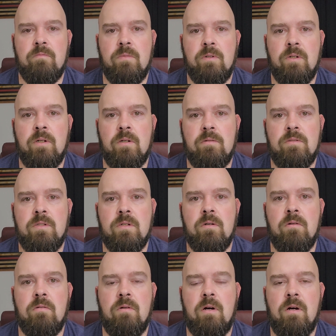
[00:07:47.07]
Okay,
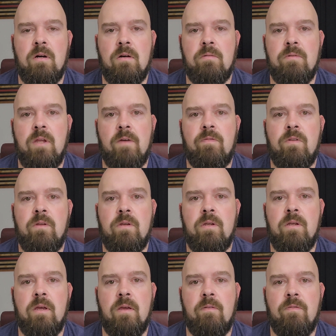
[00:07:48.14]
so
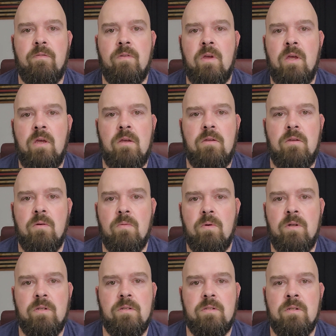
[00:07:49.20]
definitely, if you're
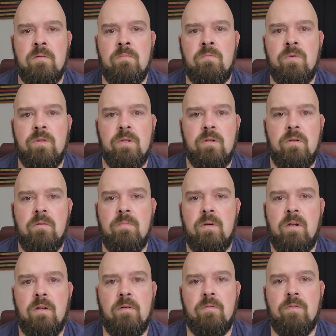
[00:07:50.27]
wanting something with a little
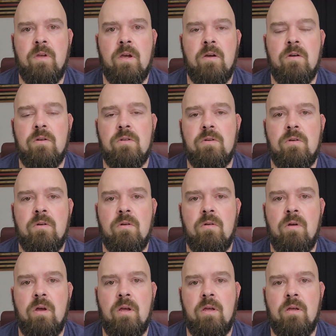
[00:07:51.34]
bit of
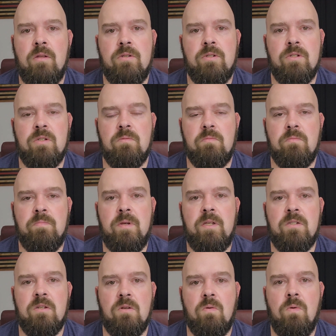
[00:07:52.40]
character and just some
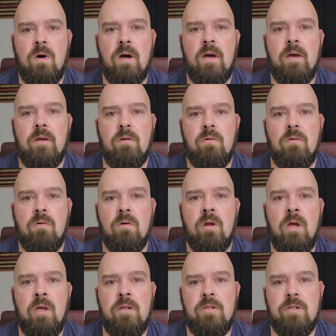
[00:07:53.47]
peace and quiet,
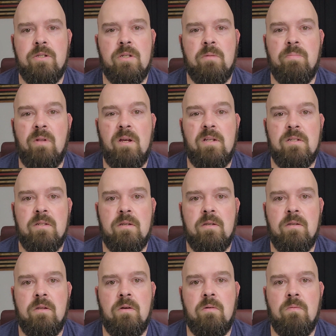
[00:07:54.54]
or just a place
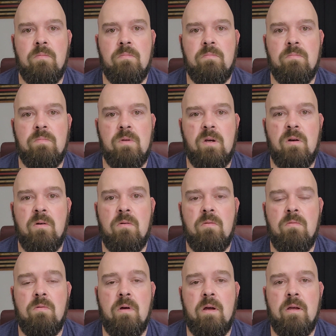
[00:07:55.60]
that
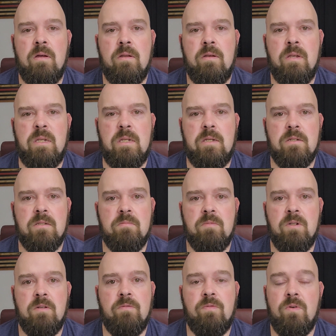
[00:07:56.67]
go and get some
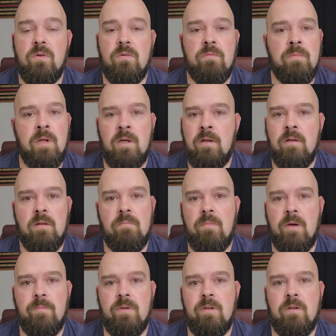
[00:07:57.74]
good food,
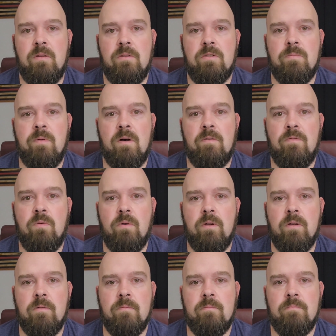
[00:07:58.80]
might be a good spot for you.